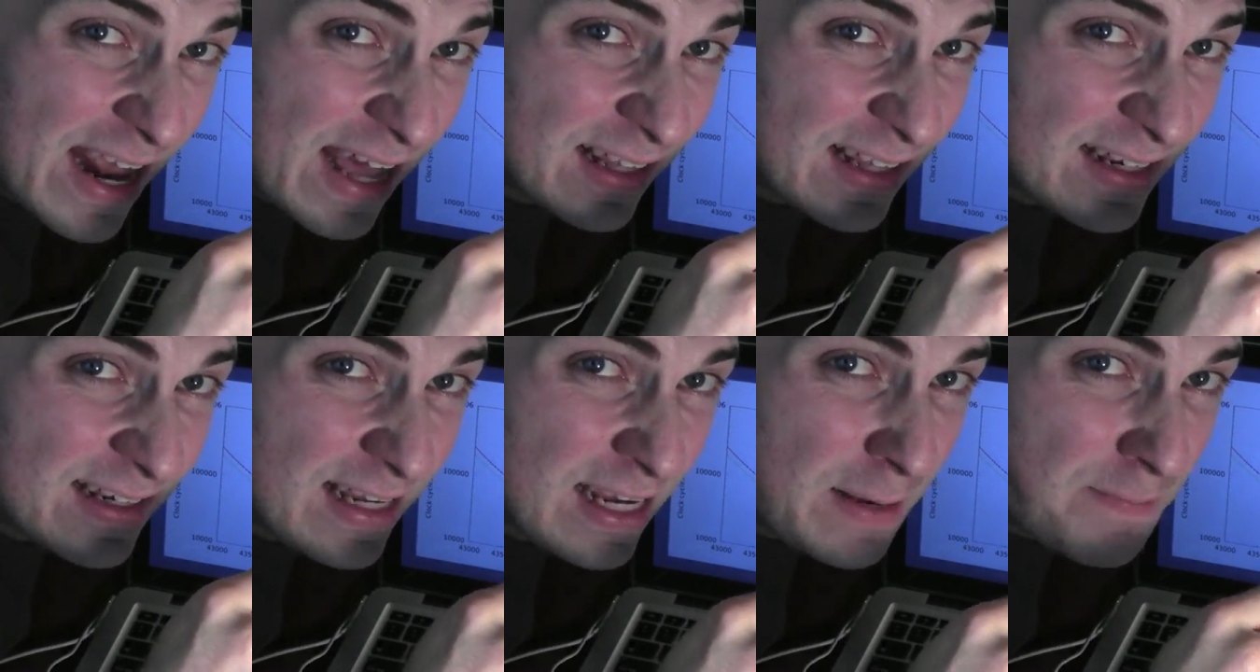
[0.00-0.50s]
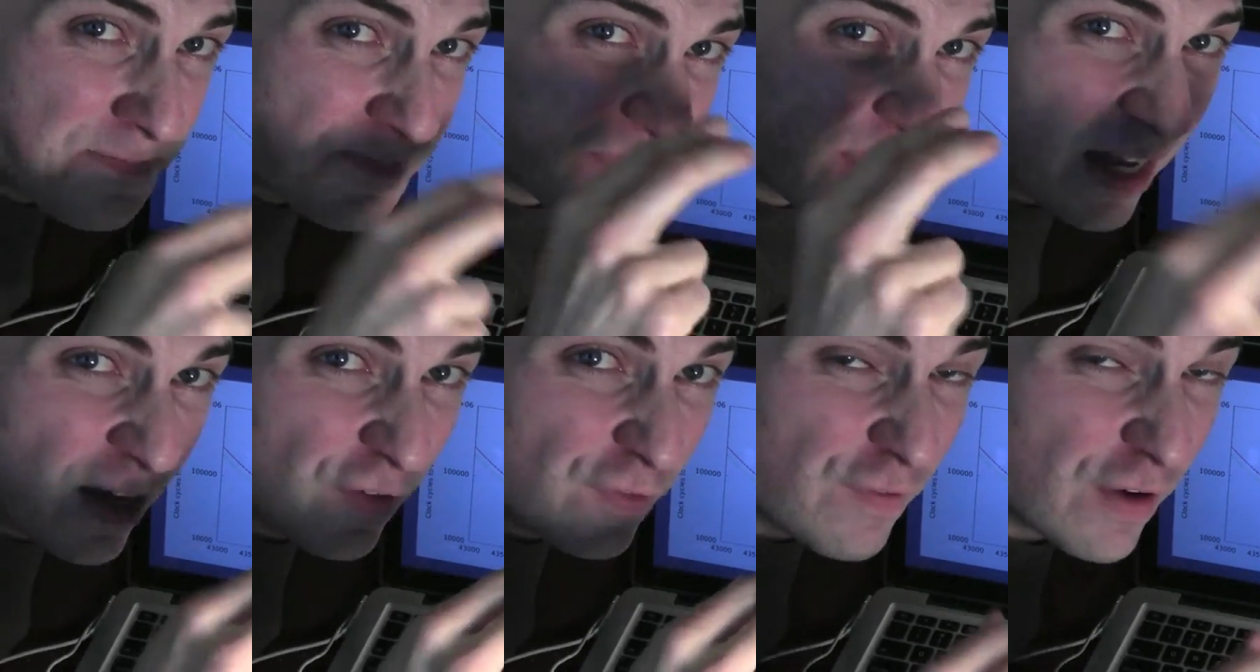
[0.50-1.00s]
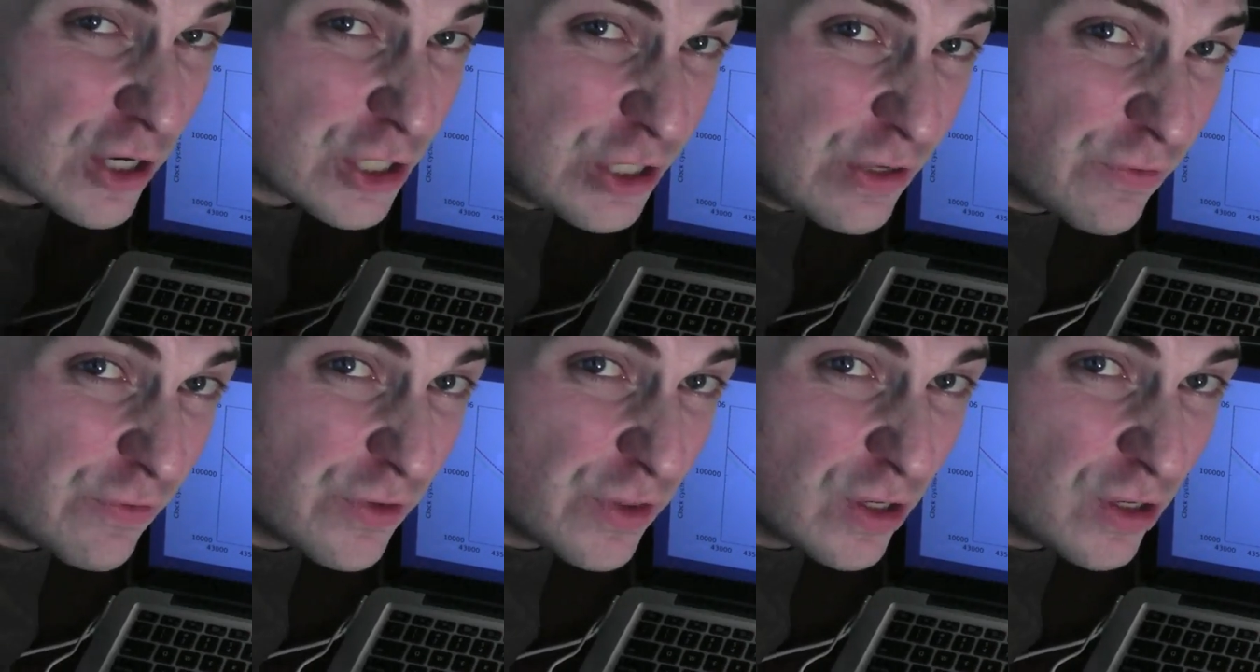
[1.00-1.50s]
L E D and a
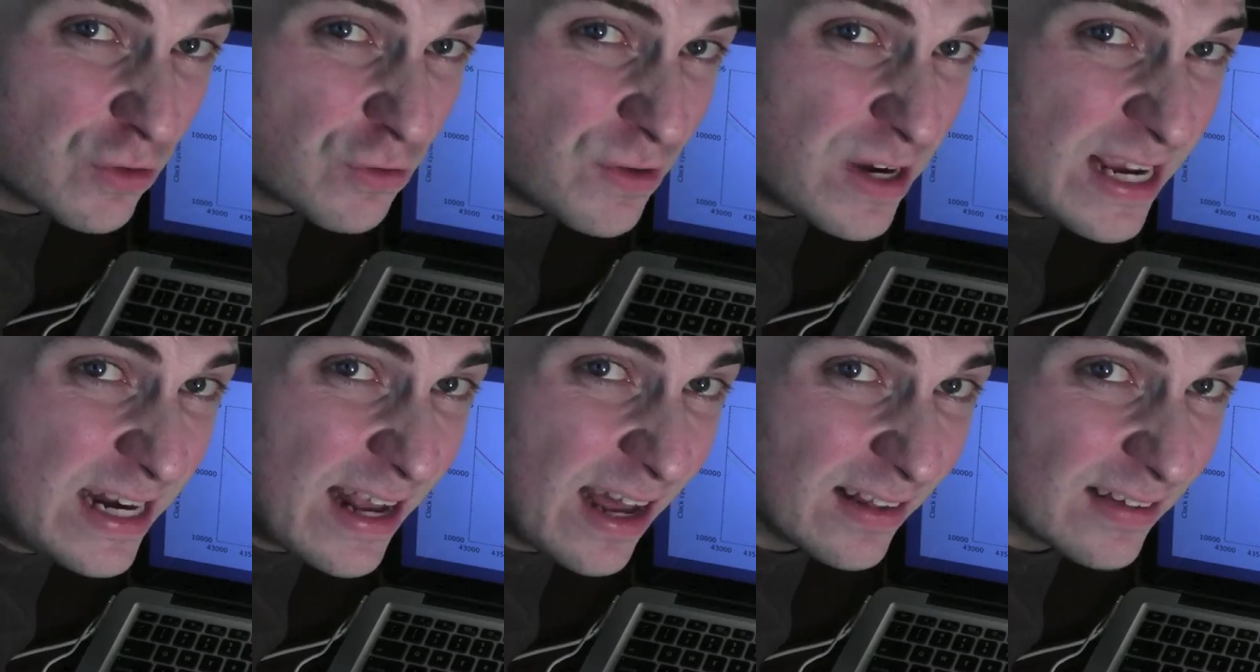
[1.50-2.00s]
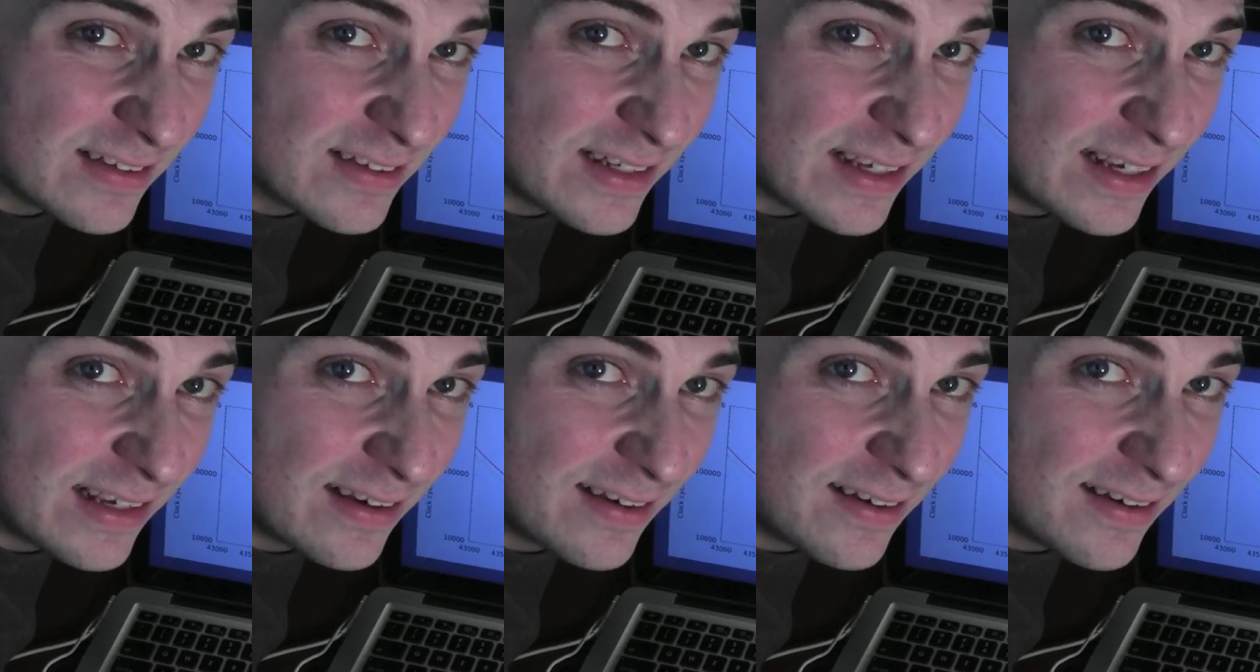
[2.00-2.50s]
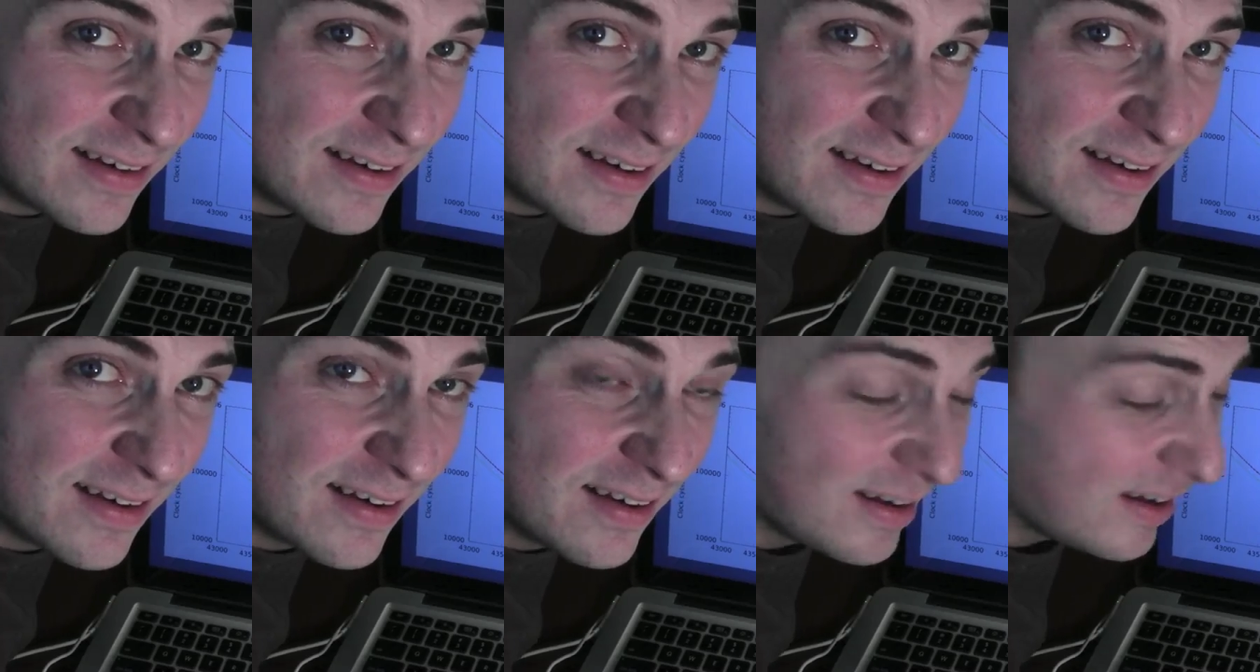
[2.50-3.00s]
function for the green L E D.
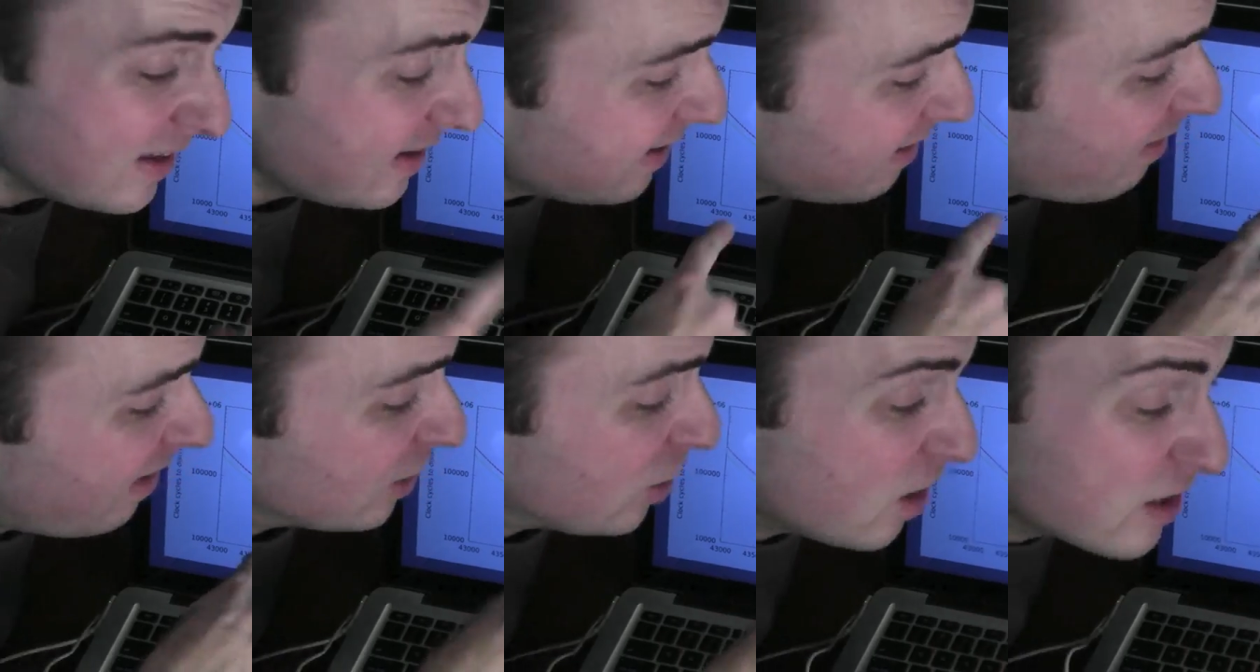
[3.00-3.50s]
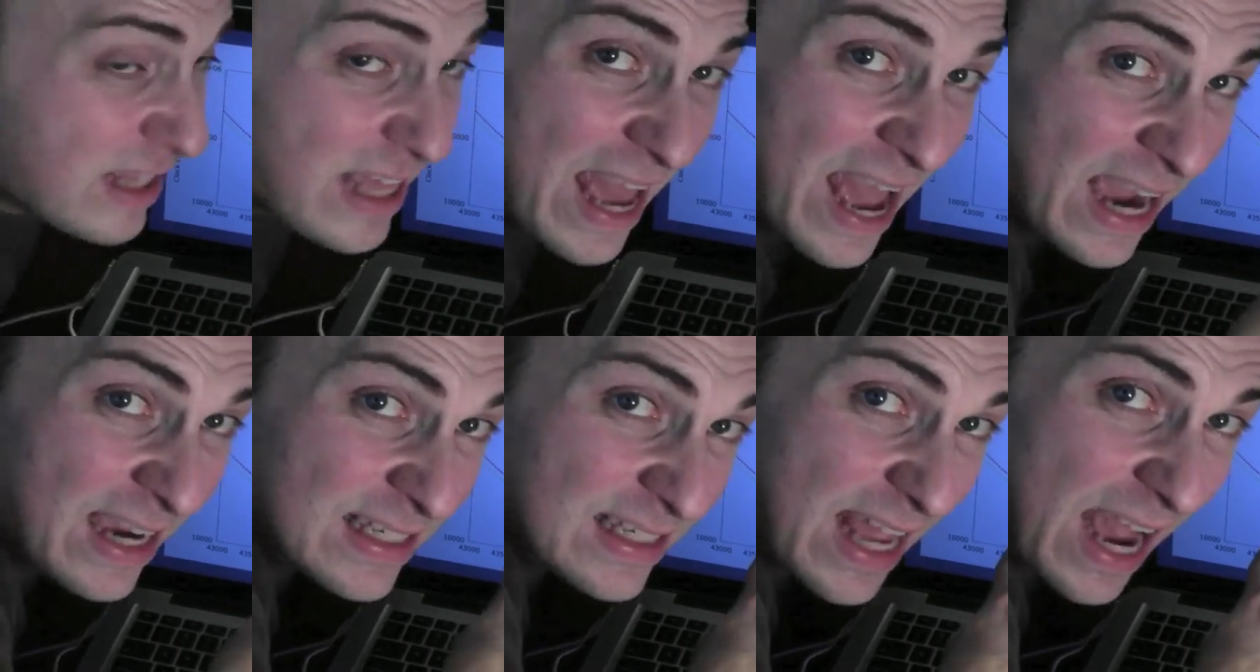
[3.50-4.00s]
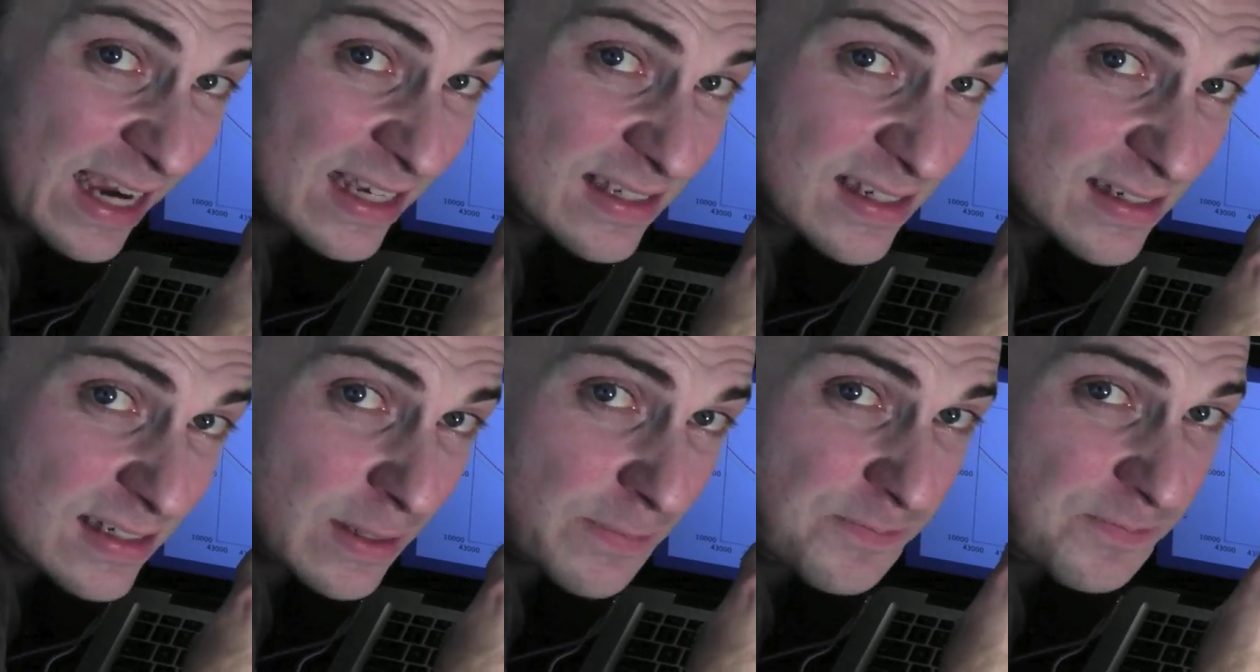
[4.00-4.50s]
Along the
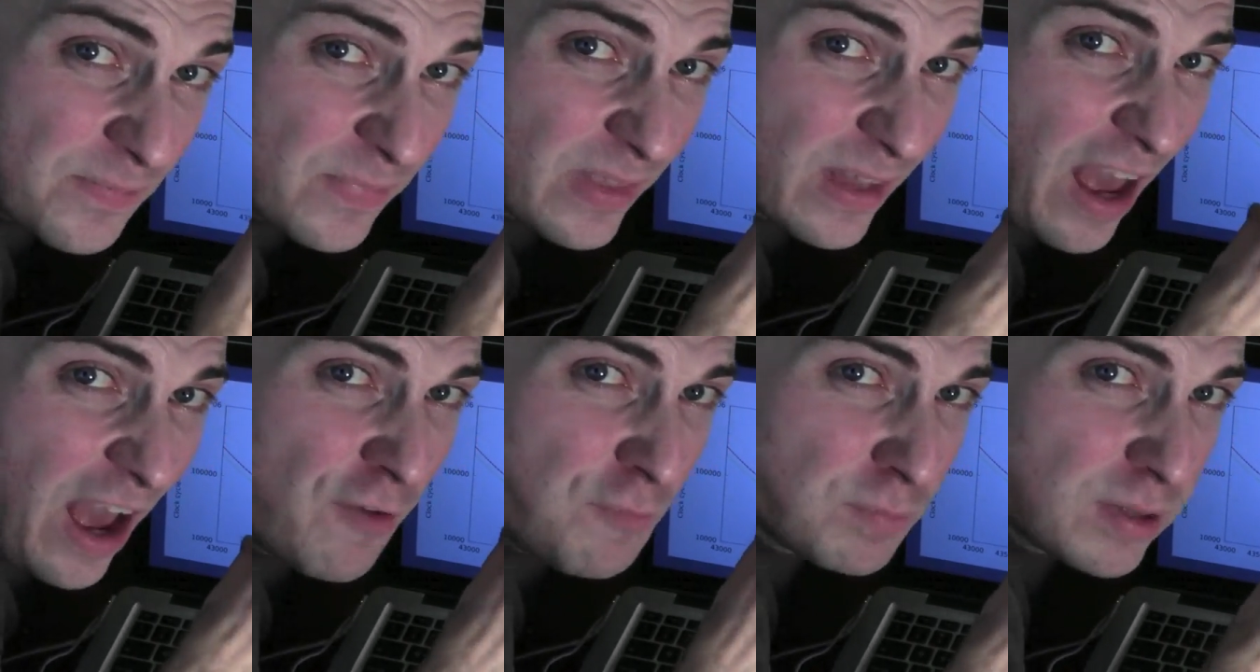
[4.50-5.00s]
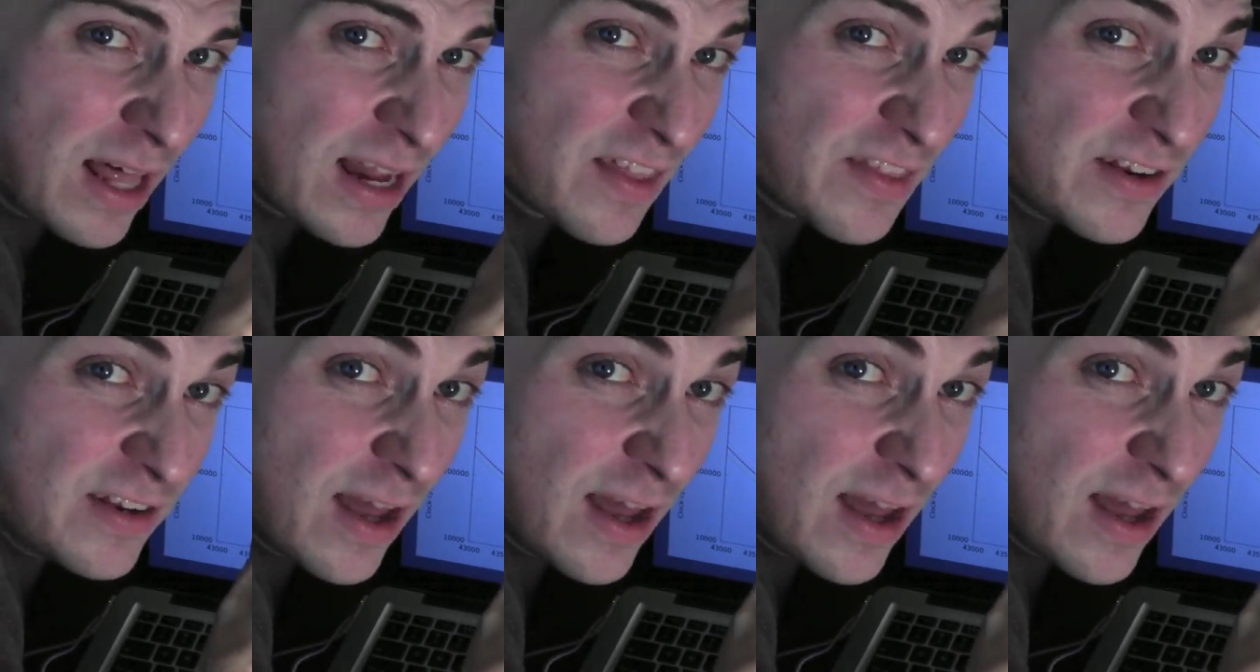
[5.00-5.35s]
x-axis, I've plotted the